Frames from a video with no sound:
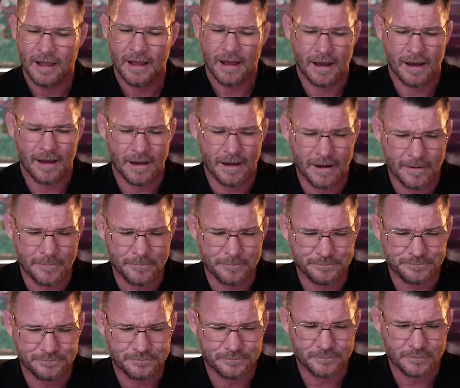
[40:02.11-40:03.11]
Um,
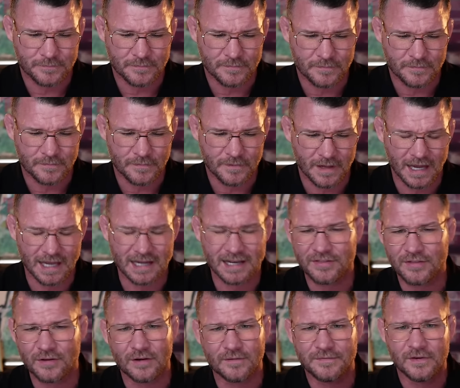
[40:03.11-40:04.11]
and I
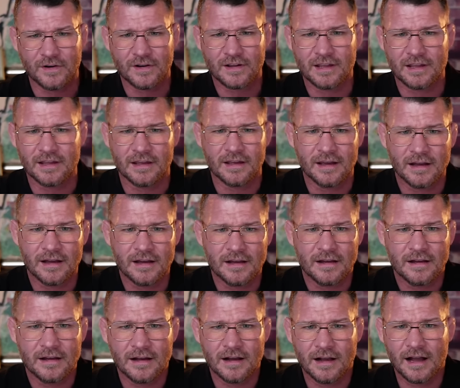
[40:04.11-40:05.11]
thought, fuck it.
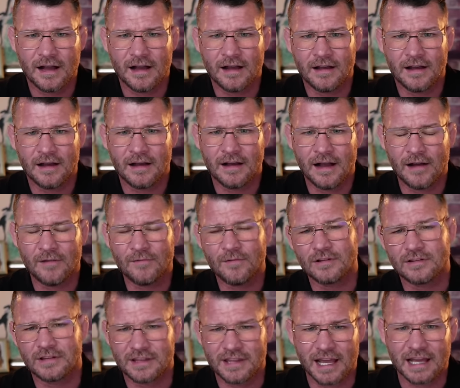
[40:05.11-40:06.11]
I'll roll
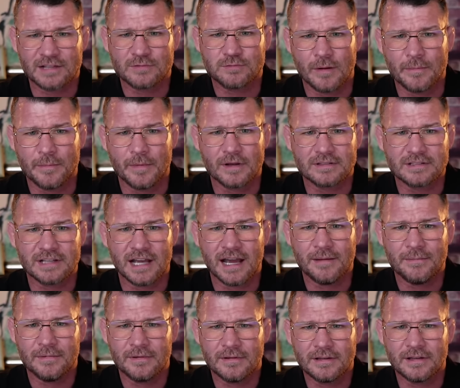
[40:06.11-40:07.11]
the dice one more
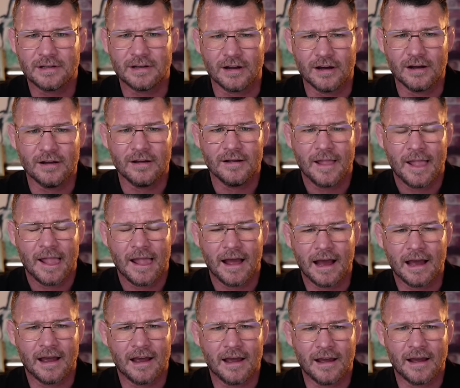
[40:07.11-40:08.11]
time, you know.
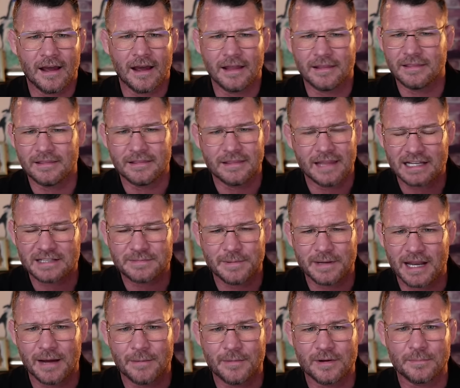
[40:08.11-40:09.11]
Uh, and next
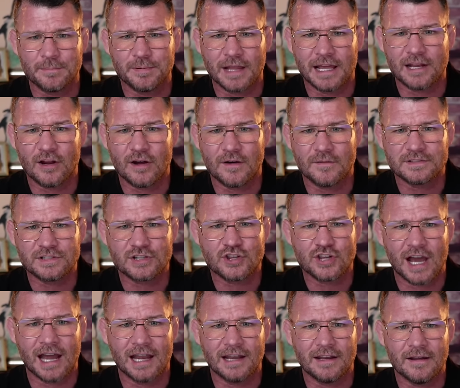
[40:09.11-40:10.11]
minute, I'm on a plane over to
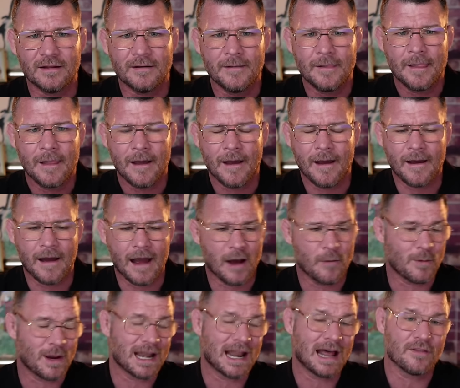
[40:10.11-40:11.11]
China. Uh, I
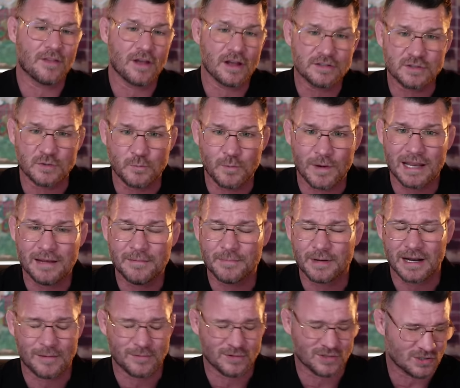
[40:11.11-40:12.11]
went out there to win, but
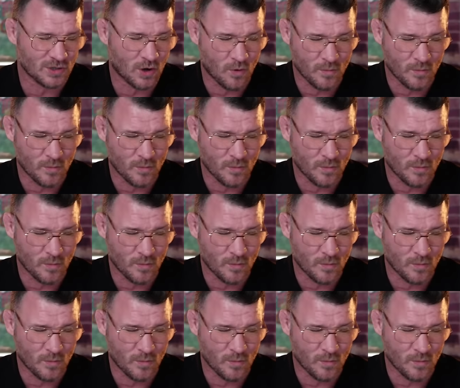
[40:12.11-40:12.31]
I was so